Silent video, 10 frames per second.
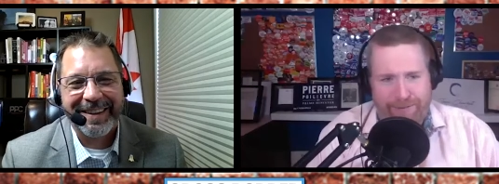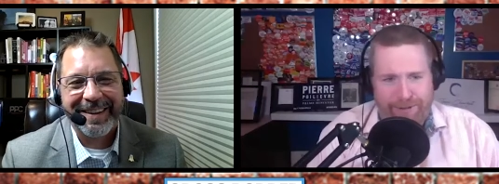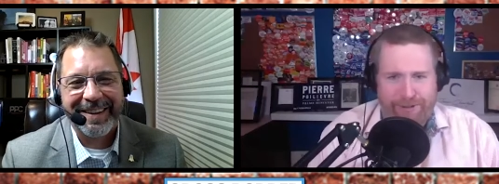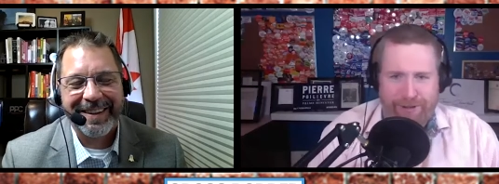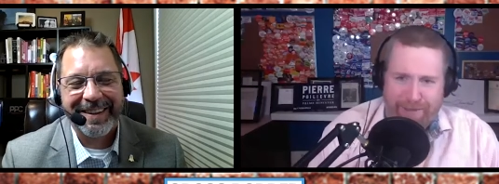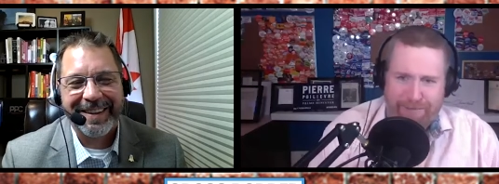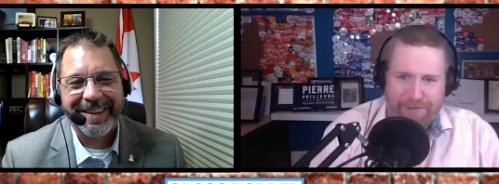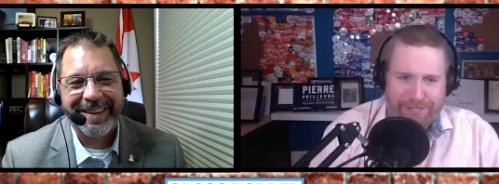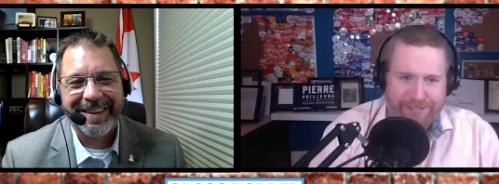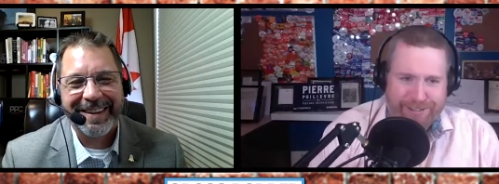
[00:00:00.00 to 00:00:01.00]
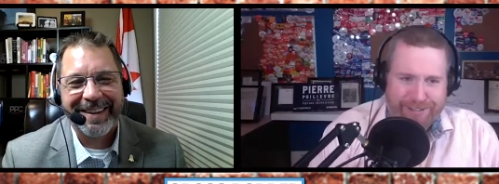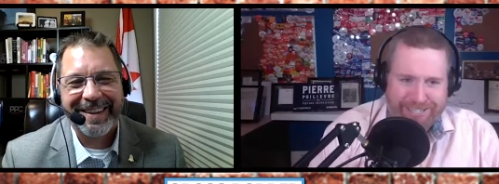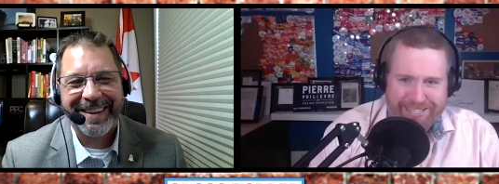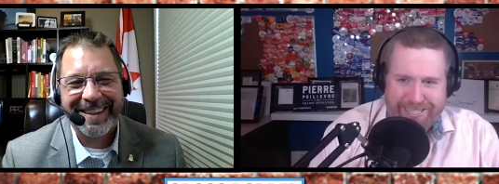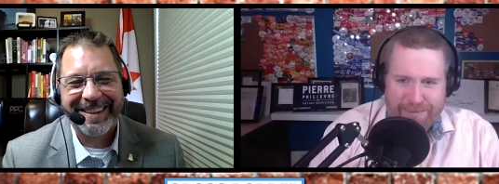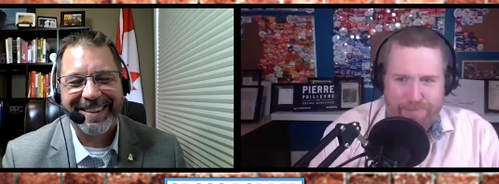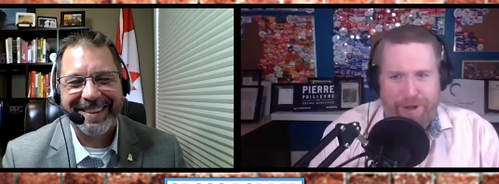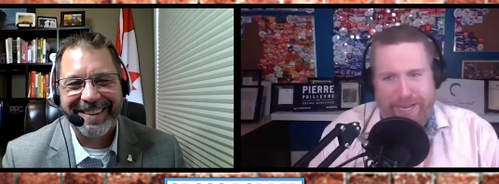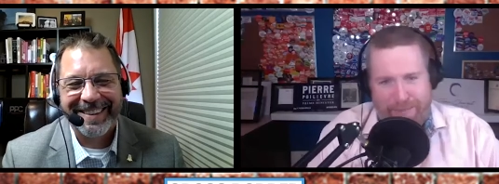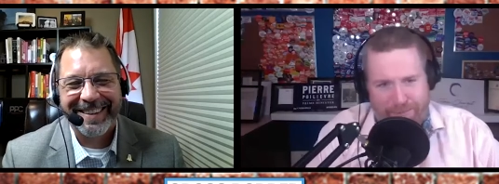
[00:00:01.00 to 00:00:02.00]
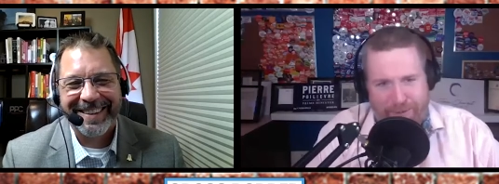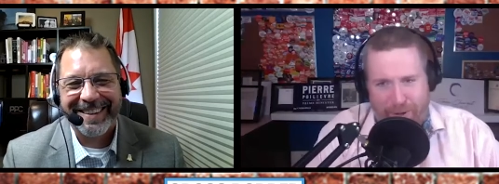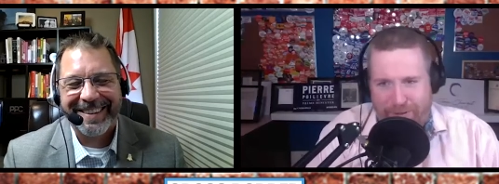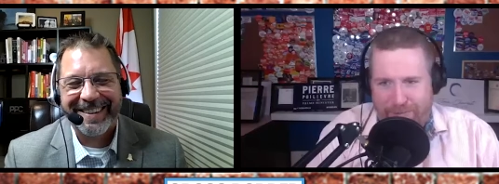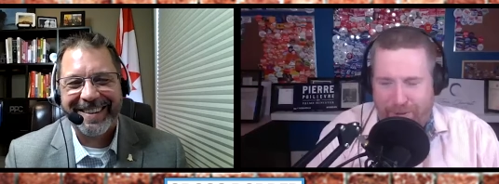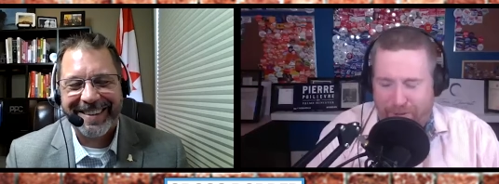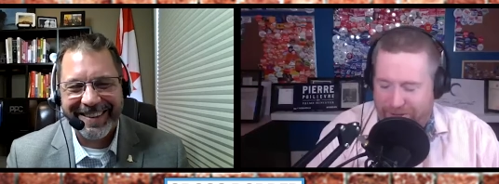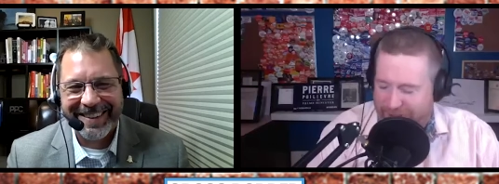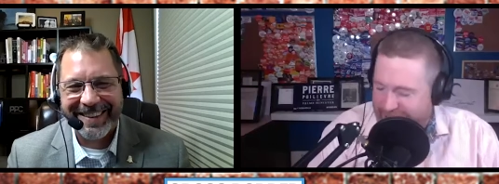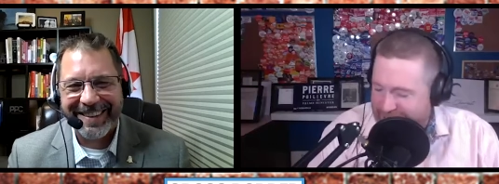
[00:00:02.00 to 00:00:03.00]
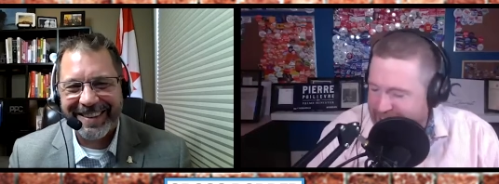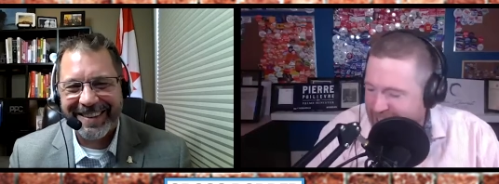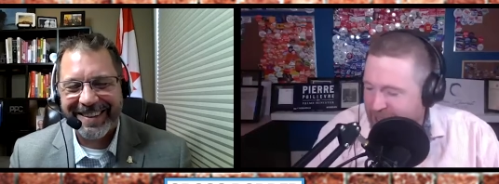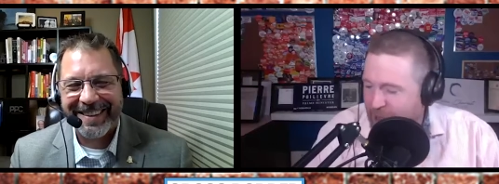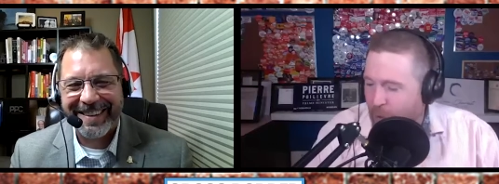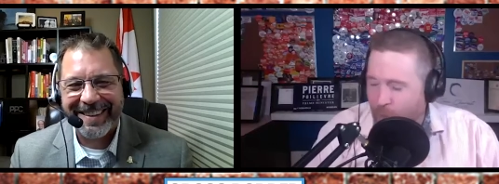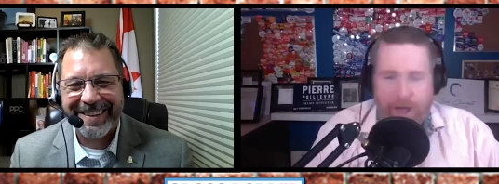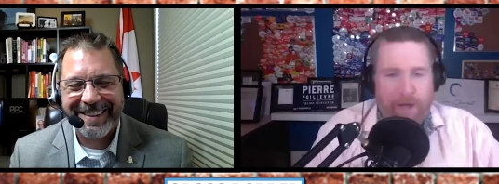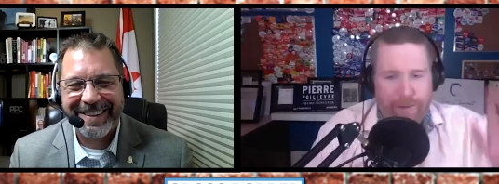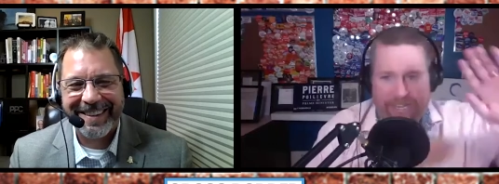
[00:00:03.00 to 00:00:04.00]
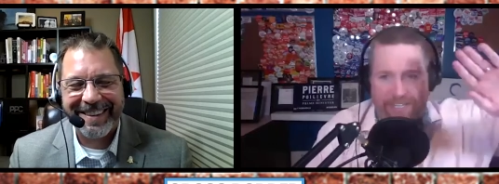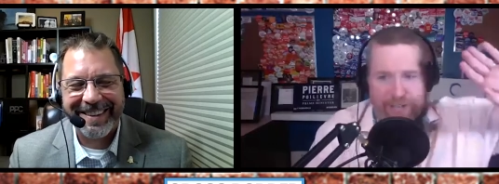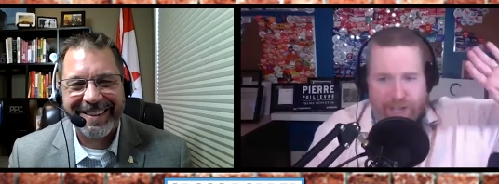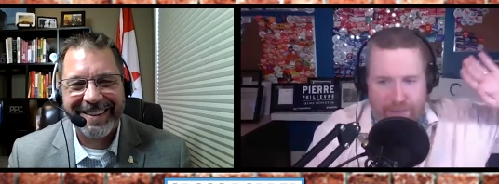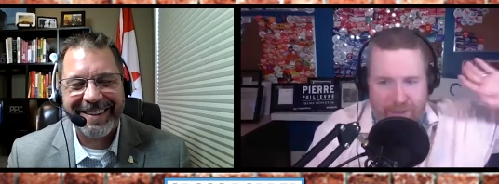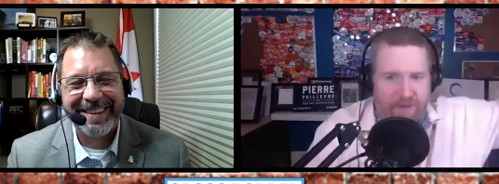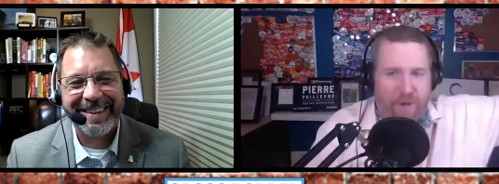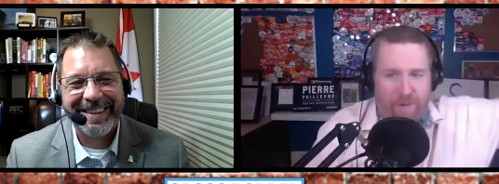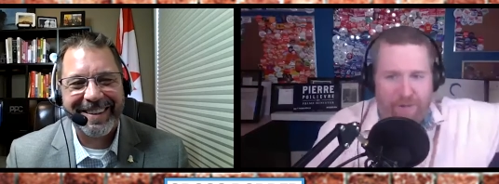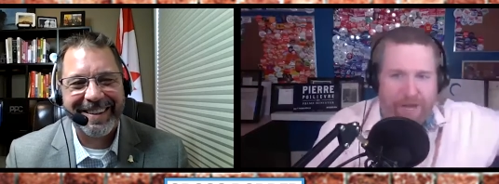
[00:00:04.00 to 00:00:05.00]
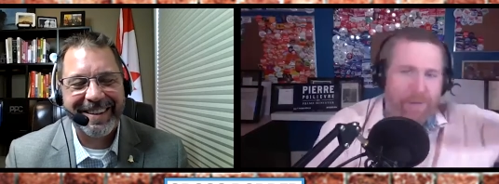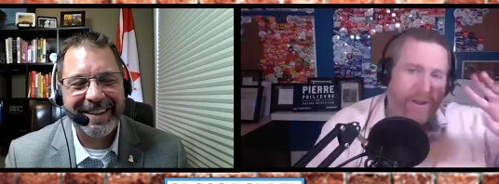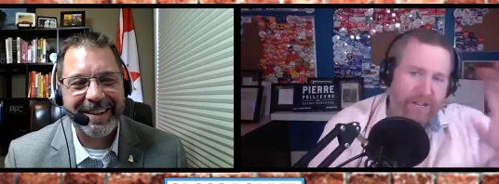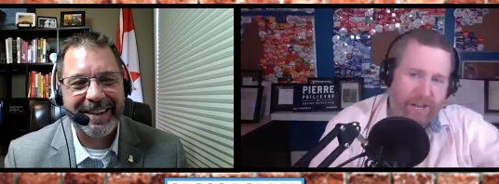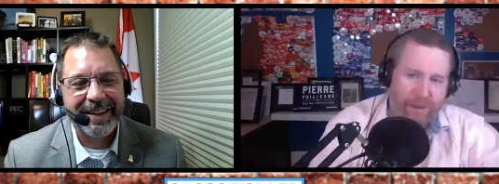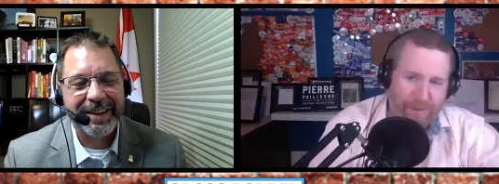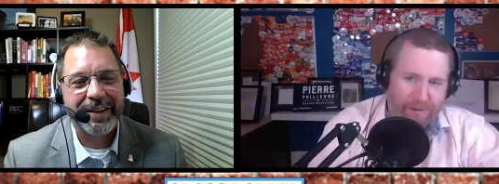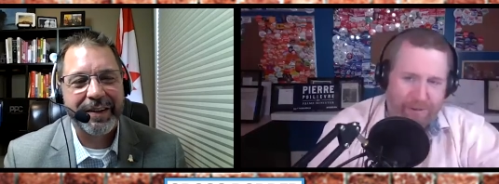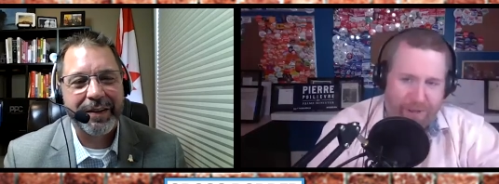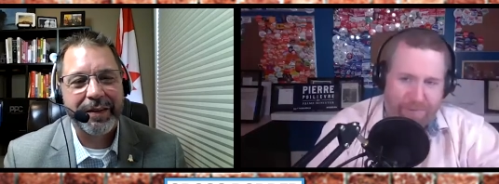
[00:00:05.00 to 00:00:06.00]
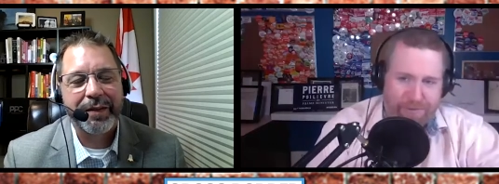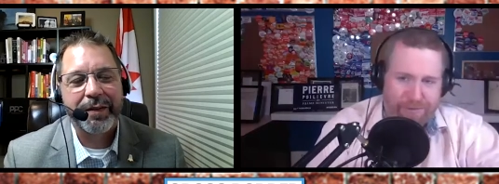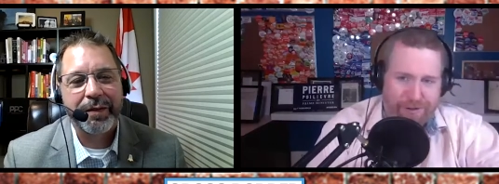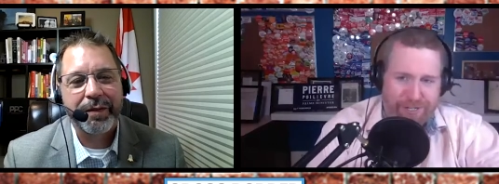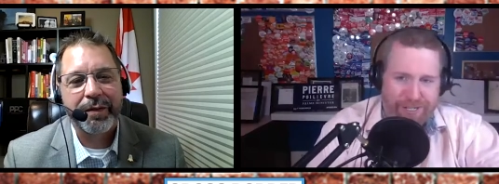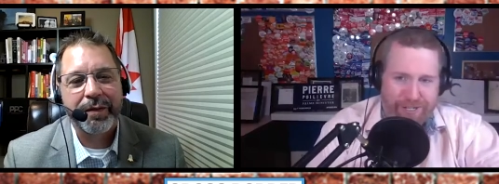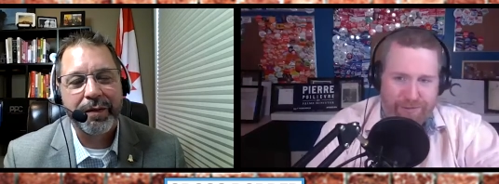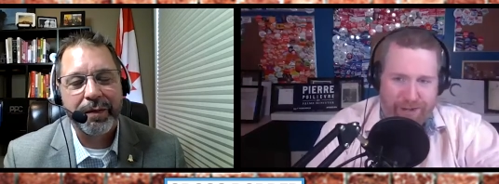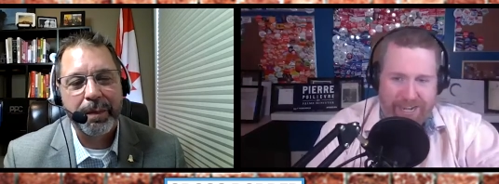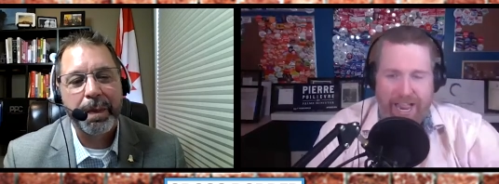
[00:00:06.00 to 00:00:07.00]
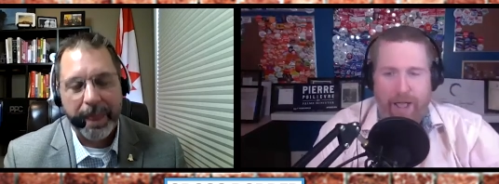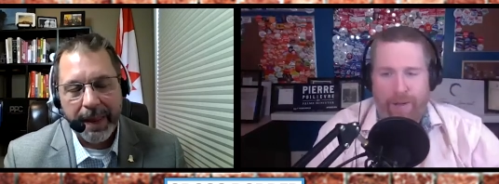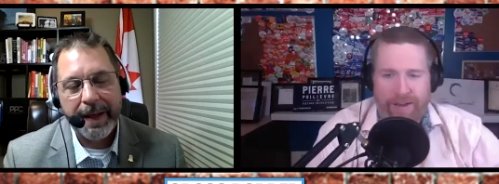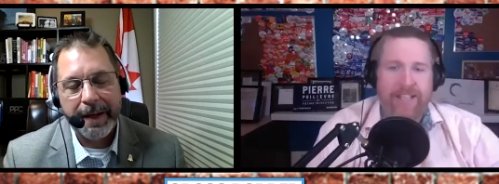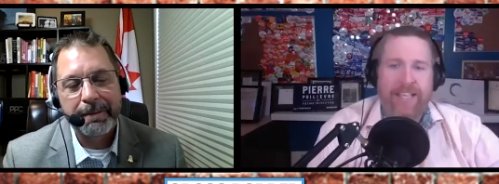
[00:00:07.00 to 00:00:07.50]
Speaker 1: for travel restrictions and breaking COVID protocols. While we can talk about COVID, I want to talk about travel restrictions right now. And